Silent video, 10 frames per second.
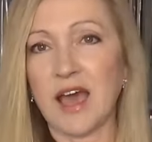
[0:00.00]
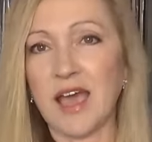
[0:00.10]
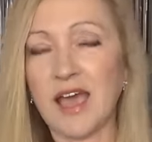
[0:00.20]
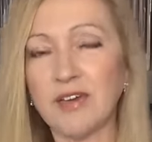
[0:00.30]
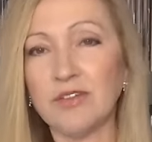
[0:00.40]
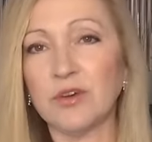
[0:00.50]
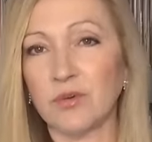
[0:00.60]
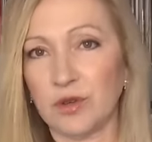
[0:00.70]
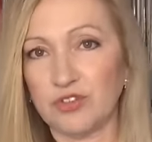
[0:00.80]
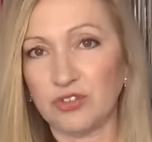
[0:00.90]
I have an
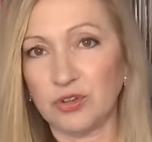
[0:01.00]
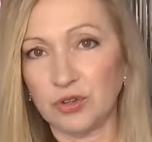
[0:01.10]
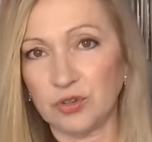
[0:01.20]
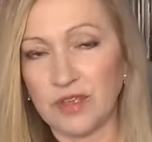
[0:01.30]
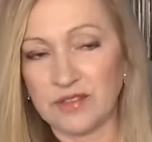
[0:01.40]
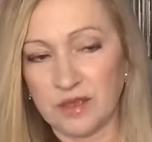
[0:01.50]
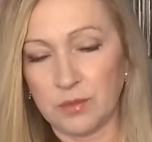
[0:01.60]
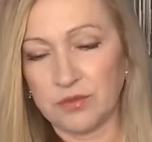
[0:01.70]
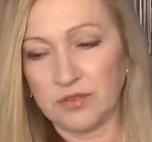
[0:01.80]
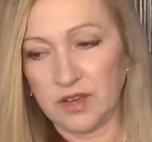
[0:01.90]
original that's
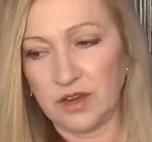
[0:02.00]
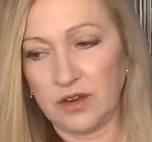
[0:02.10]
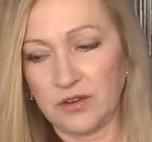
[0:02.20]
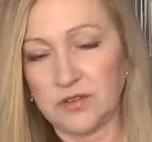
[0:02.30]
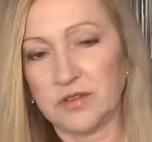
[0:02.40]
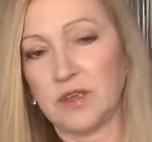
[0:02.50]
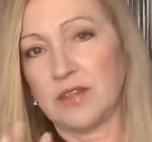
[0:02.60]
upstairs